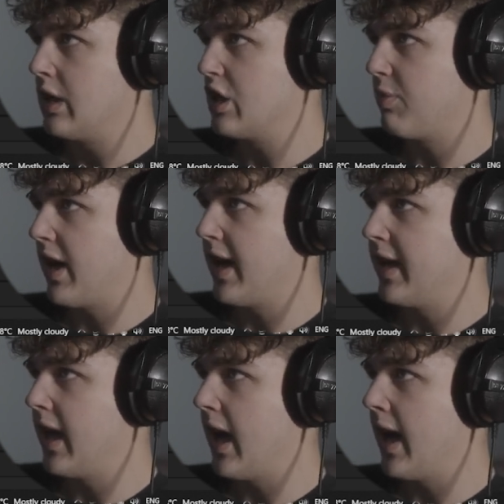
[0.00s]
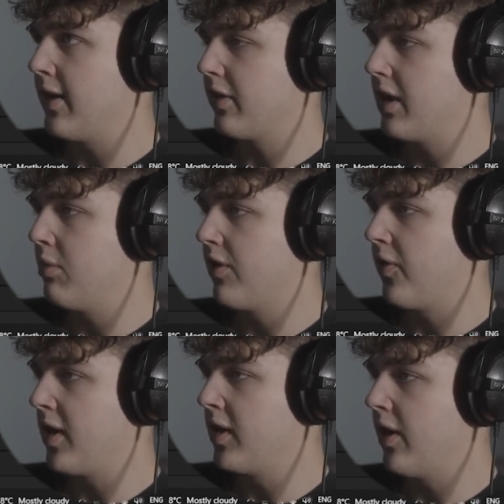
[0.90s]
just by hiding I on our keyboard
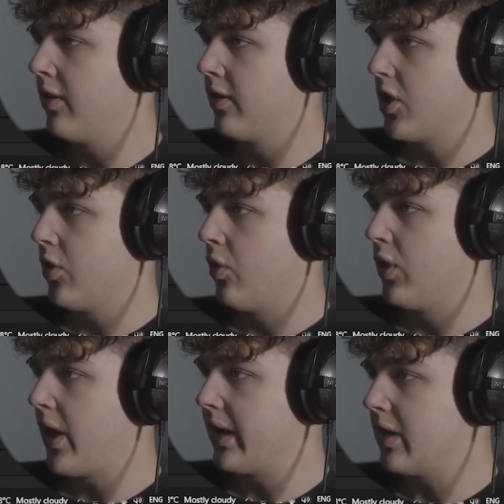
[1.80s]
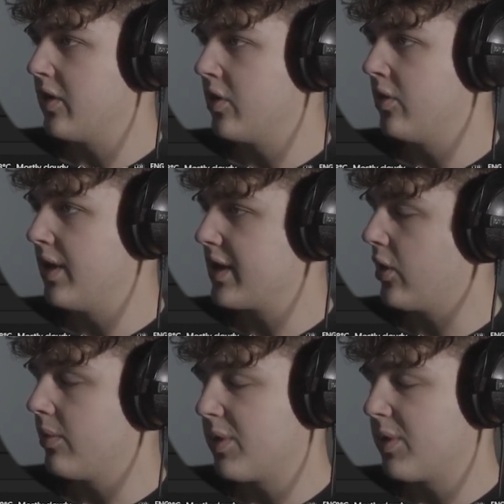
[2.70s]
for in and out. Though what I like to do, it's all